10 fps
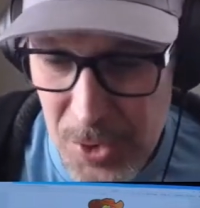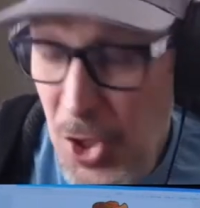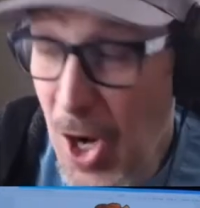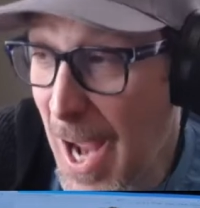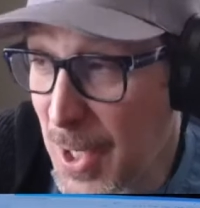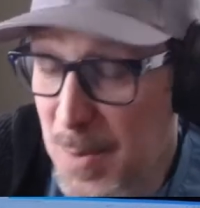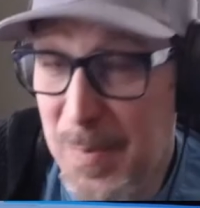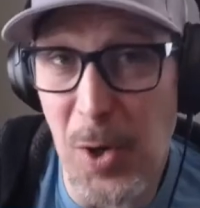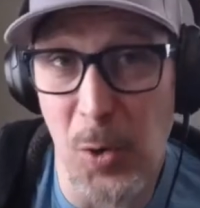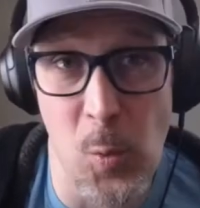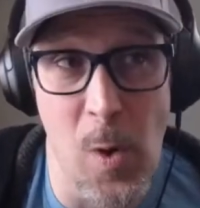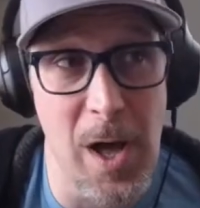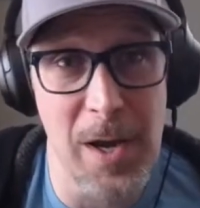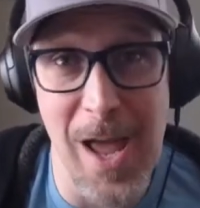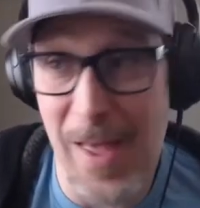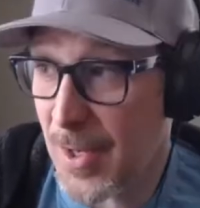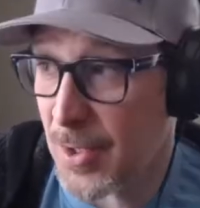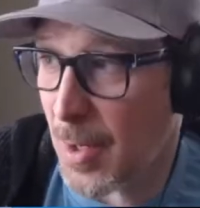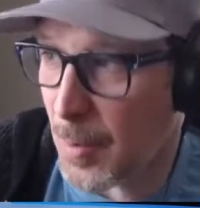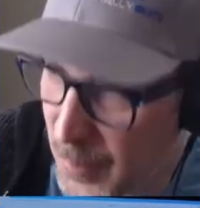trying to build one
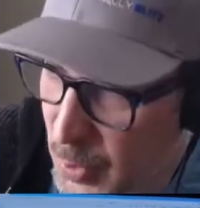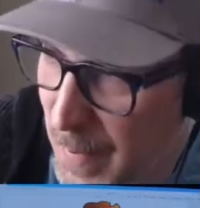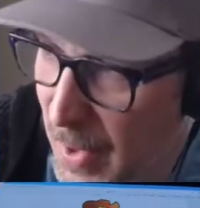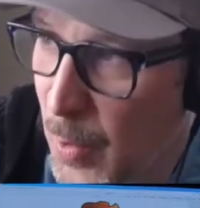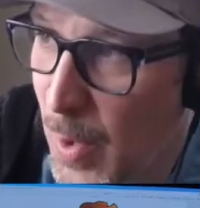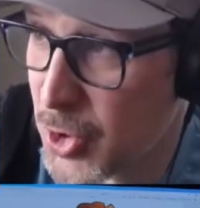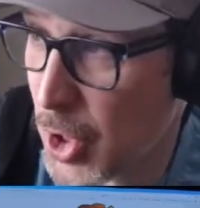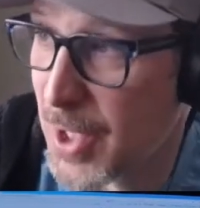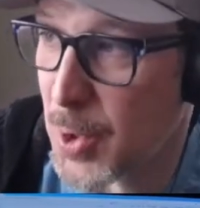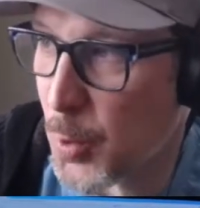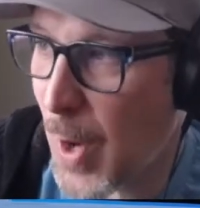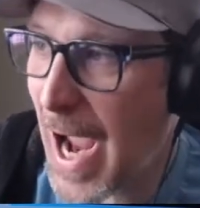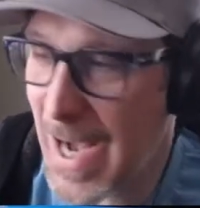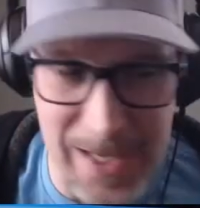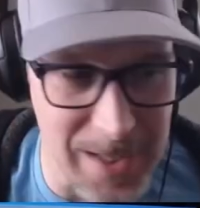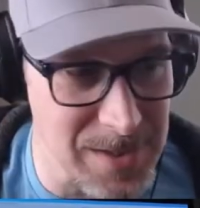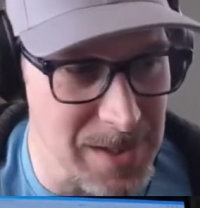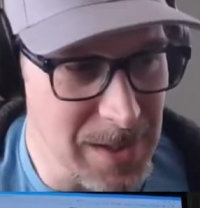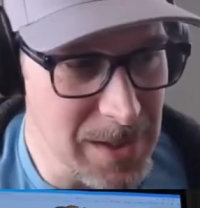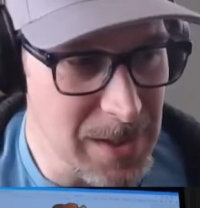building one and trying to ride it,
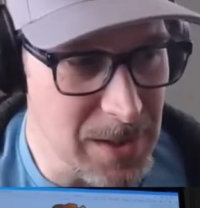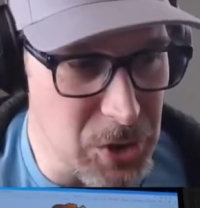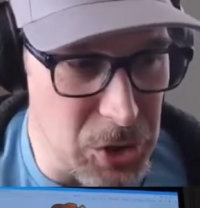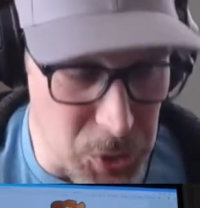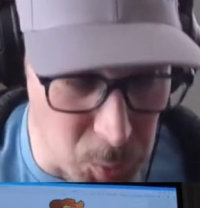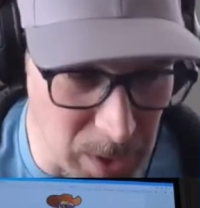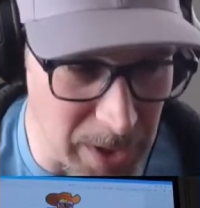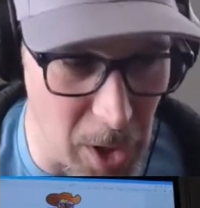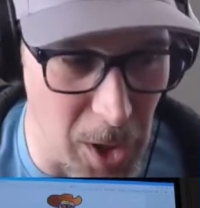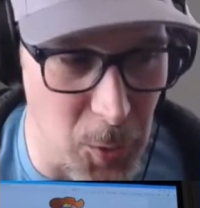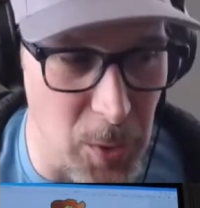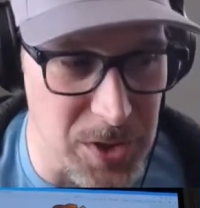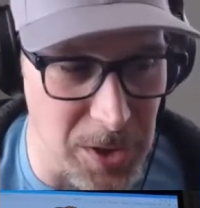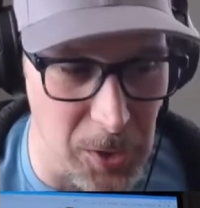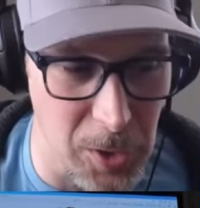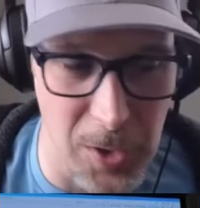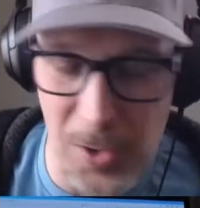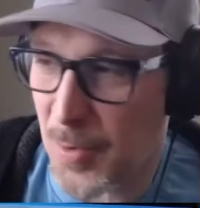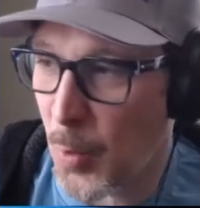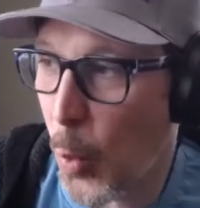you really are going to
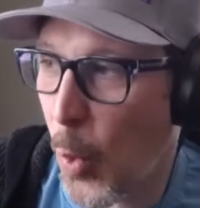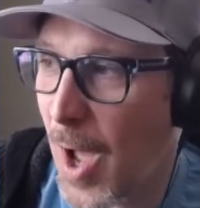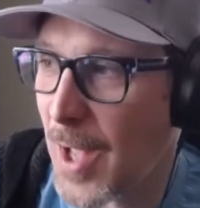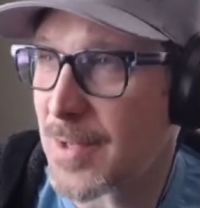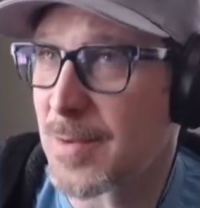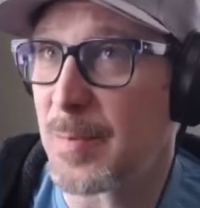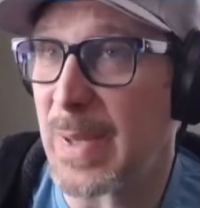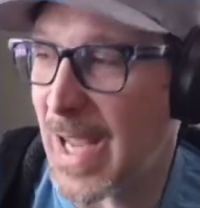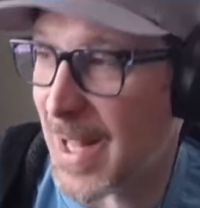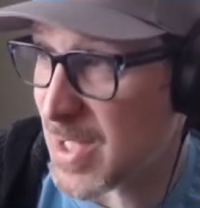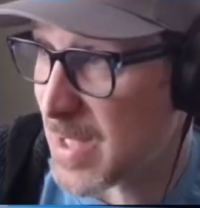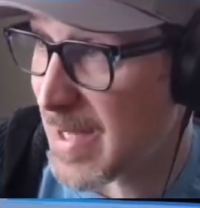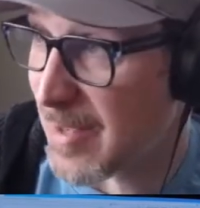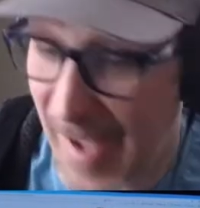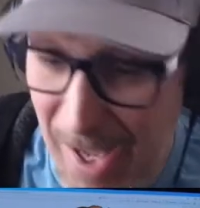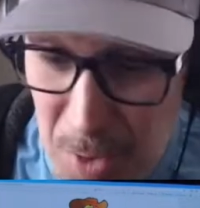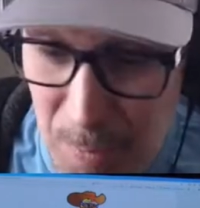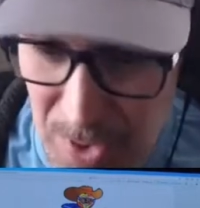learn what begins to be a valuable